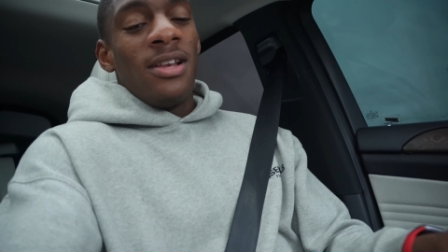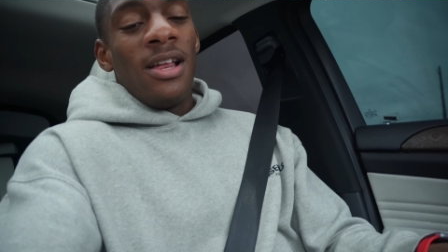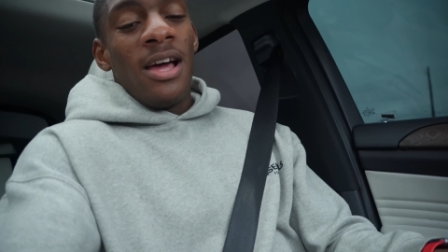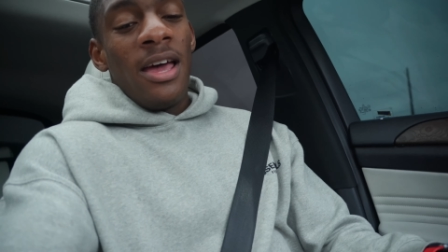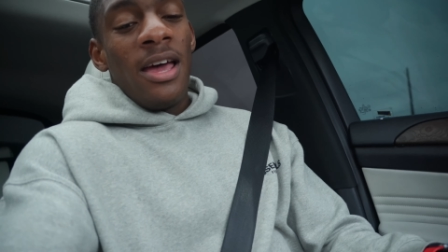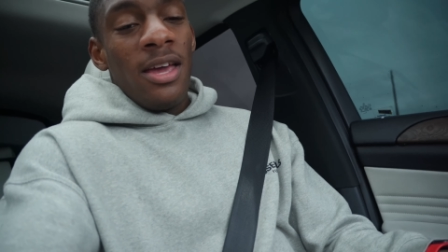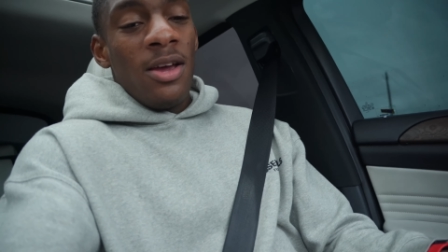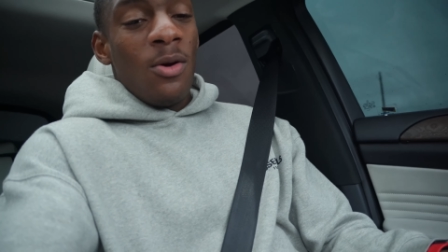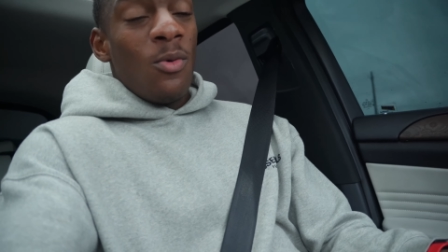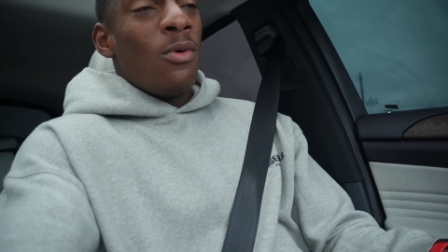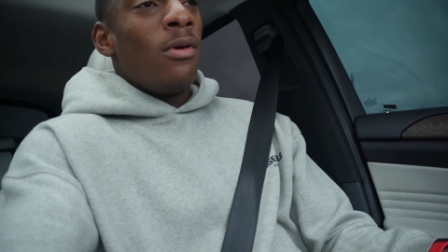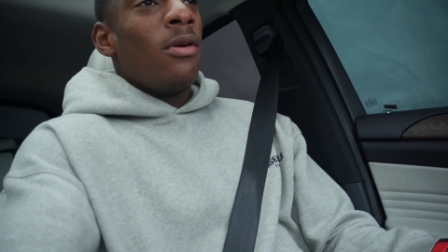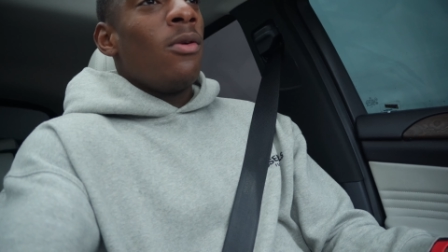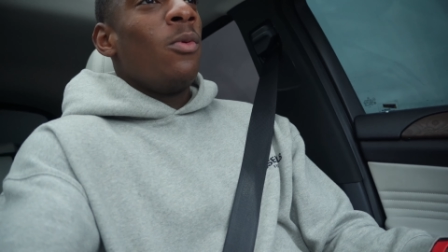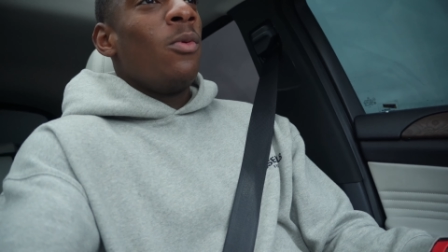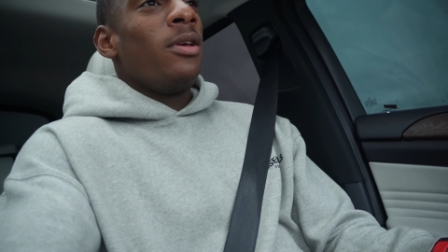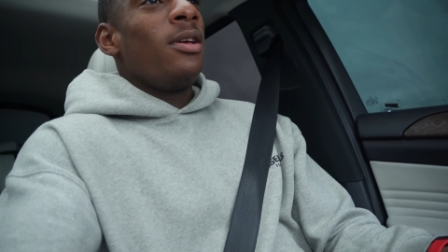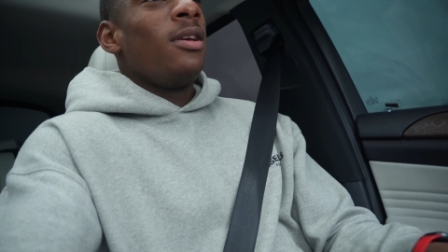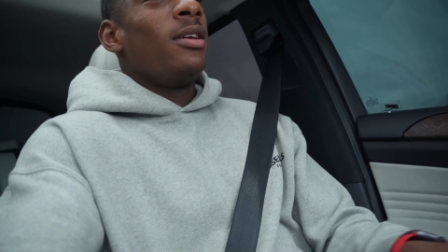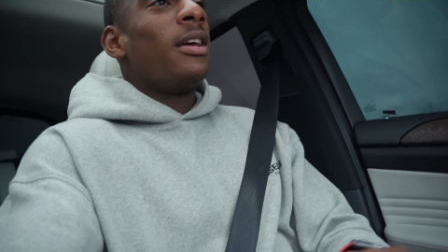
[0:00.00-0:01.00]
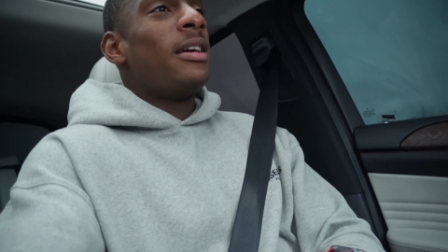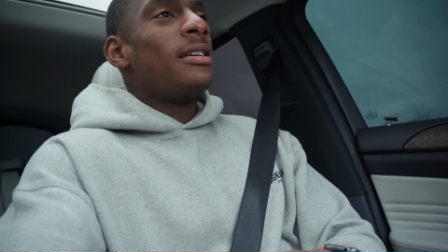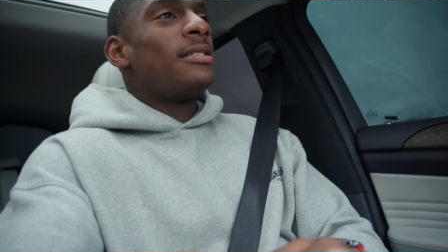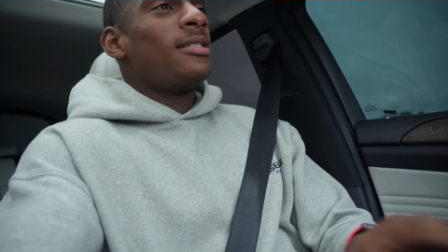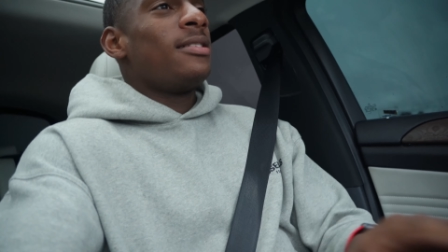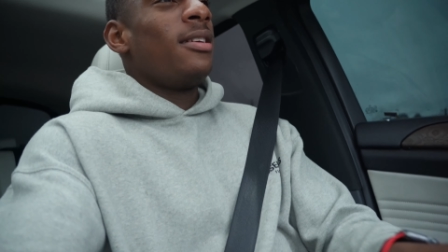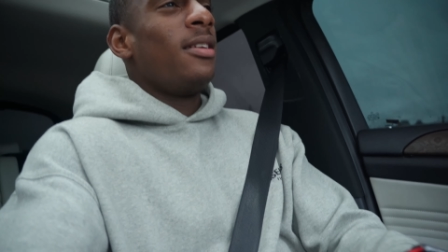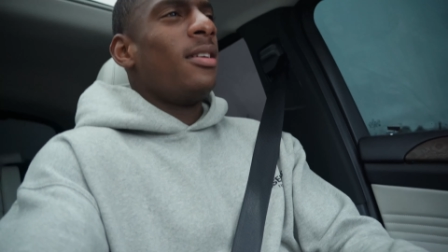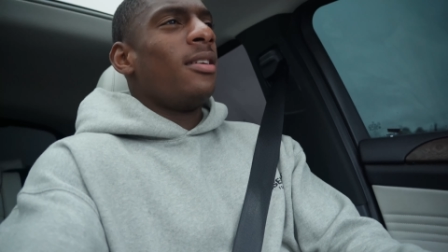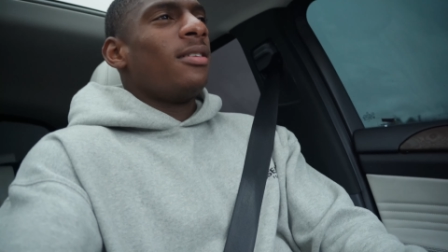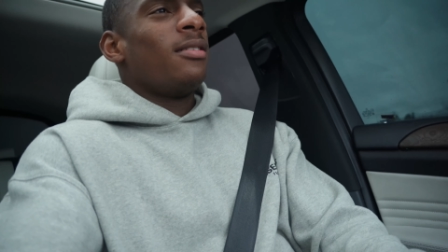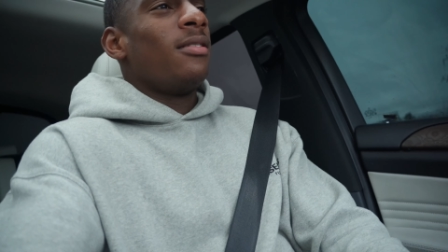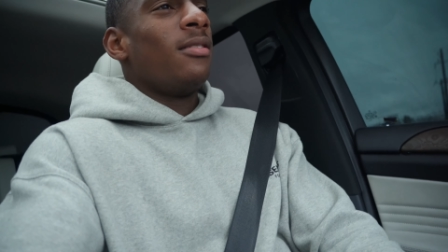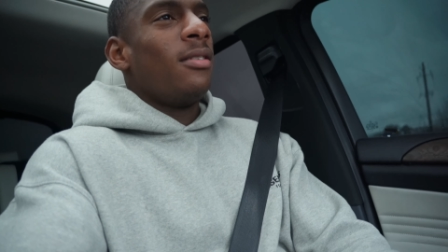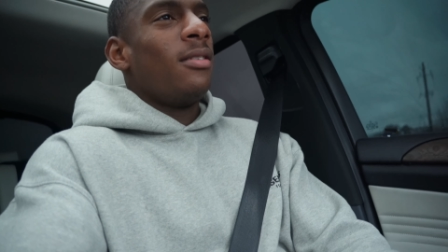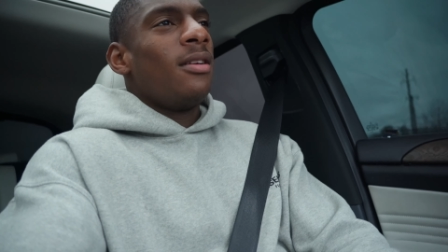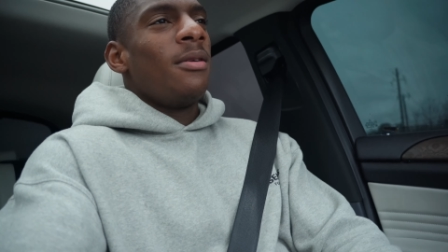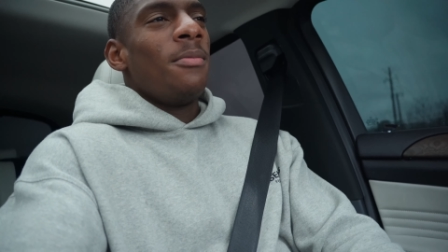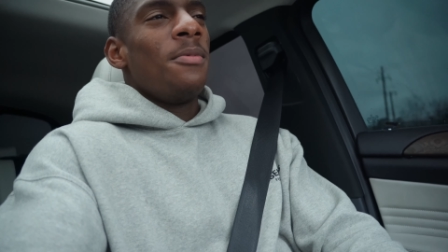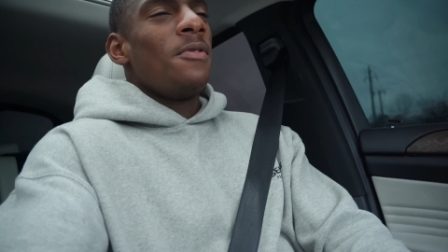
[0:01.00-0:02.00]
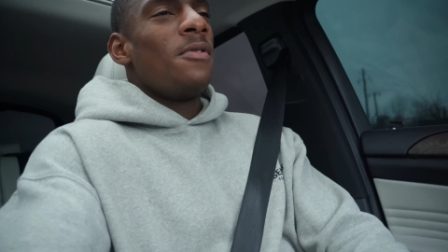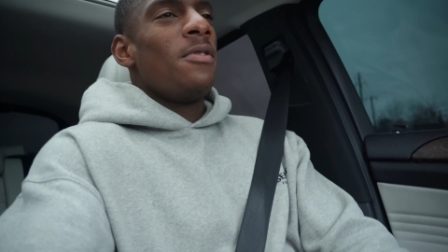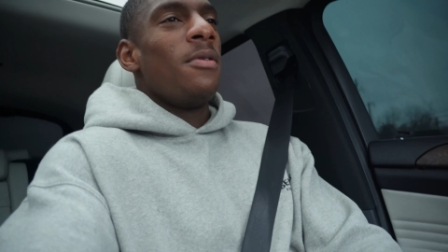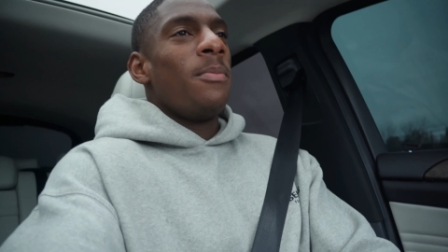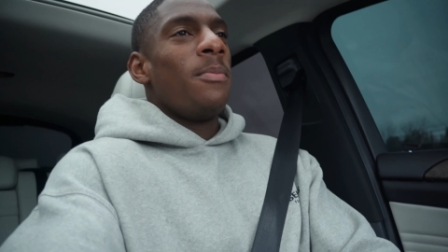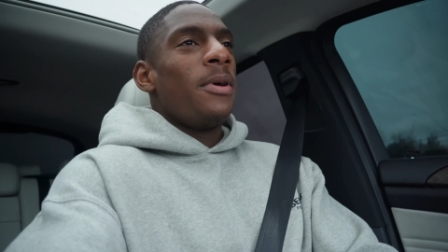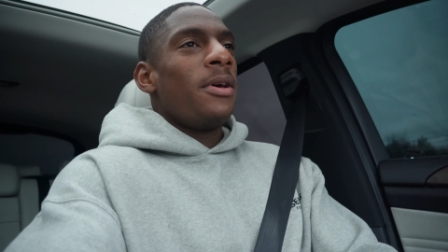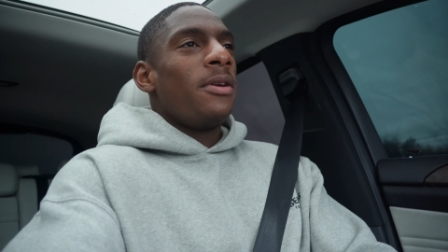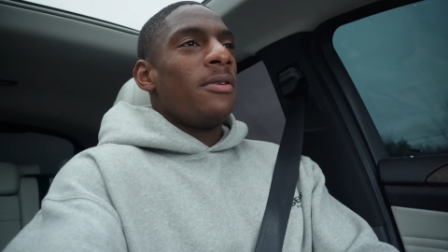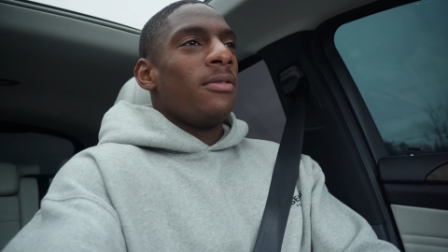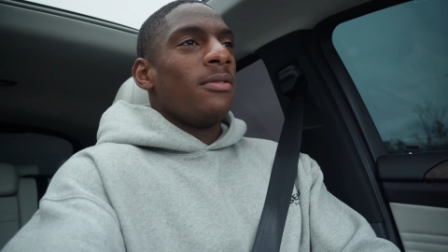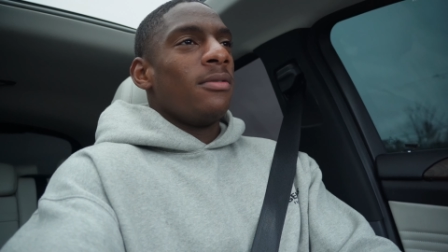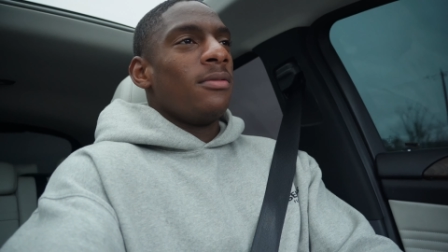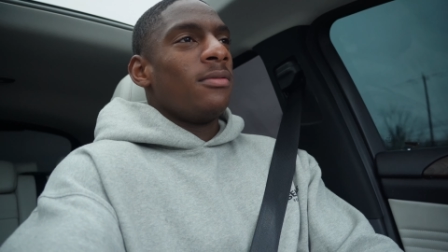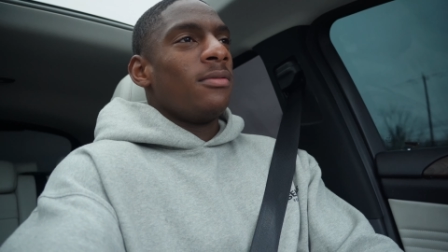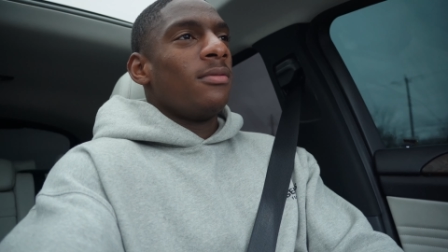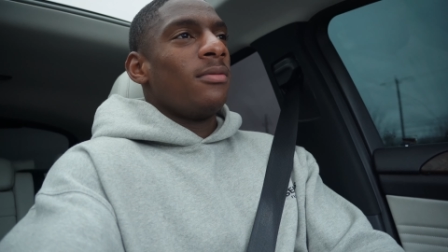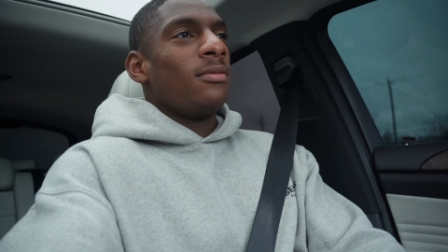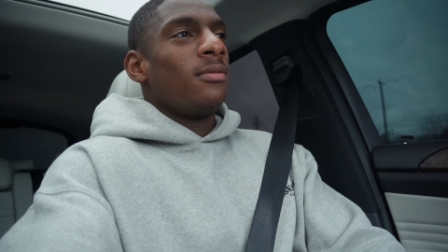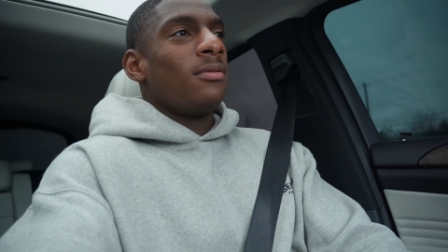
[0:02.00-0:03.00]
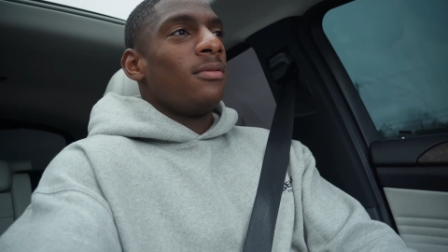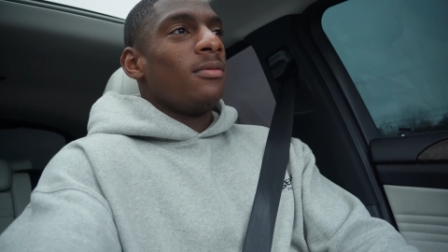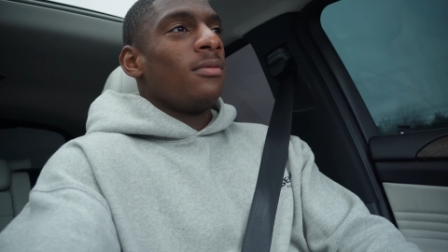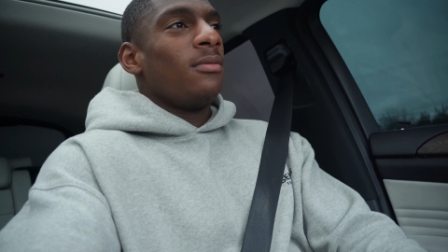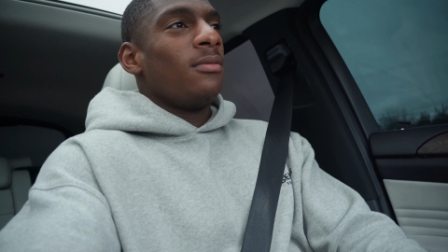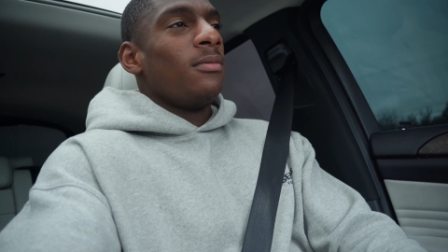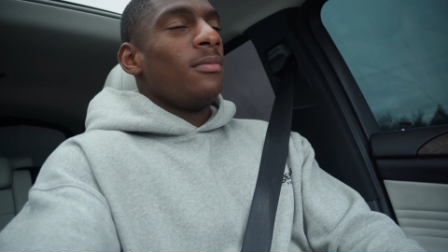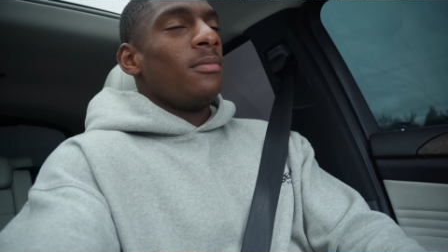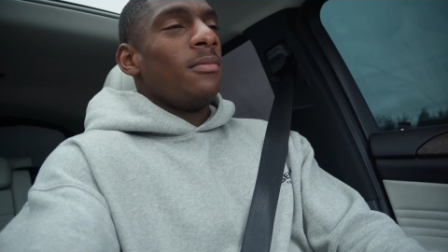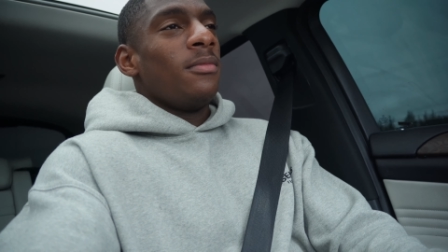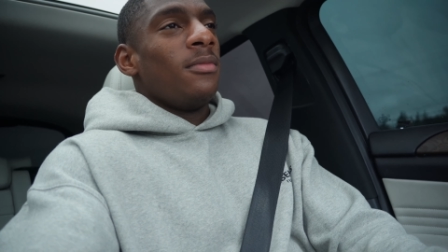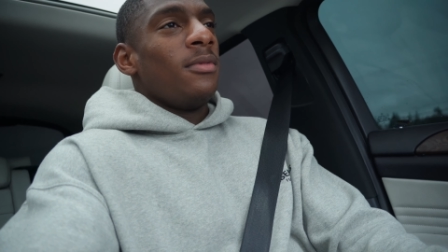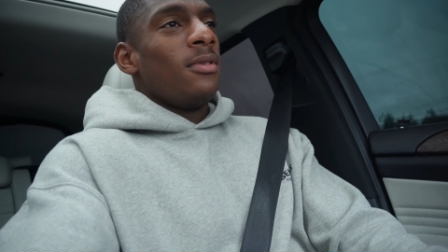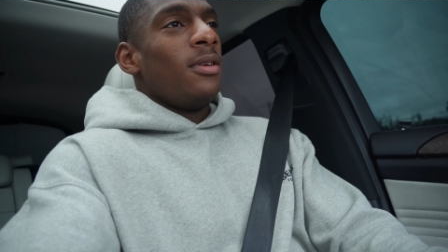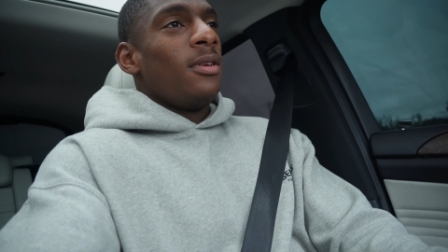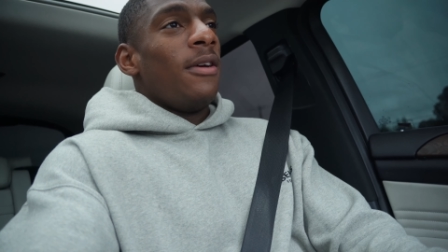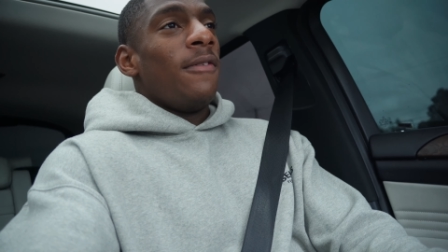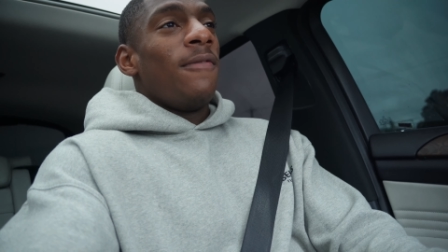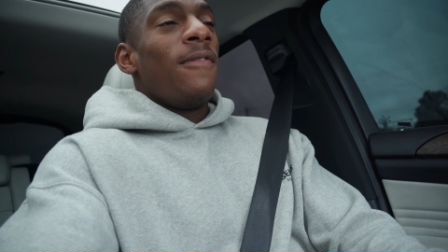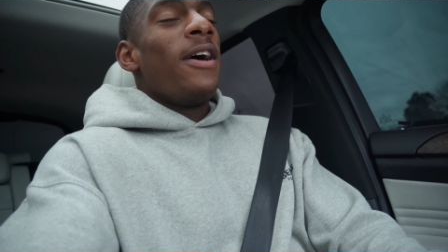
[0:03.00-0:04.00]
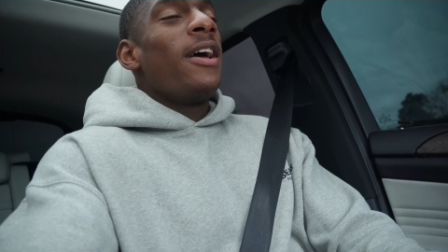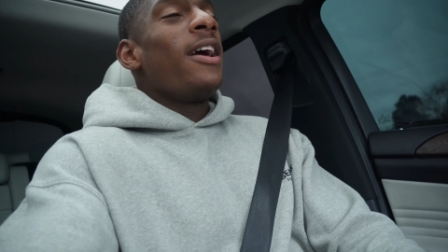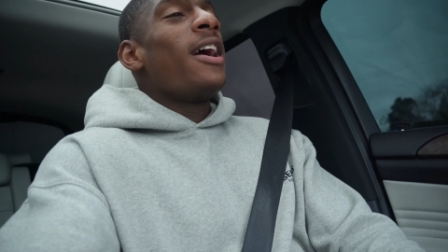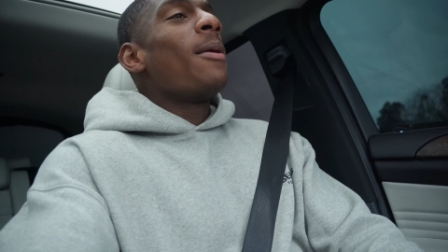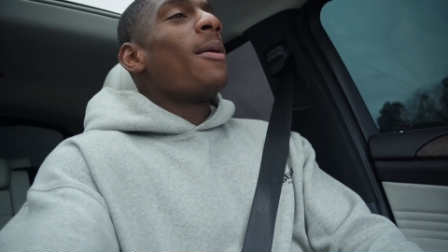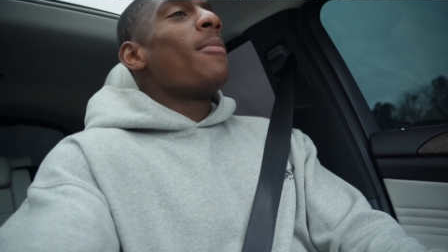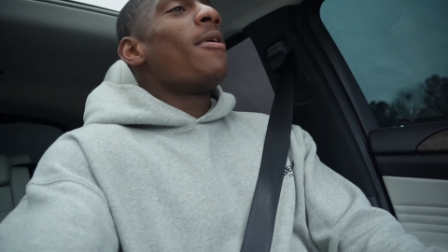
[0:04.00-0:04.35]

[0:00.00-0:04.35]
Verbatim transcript: Like, I ate one wing. That's it. And I'm doing better. If I ain't got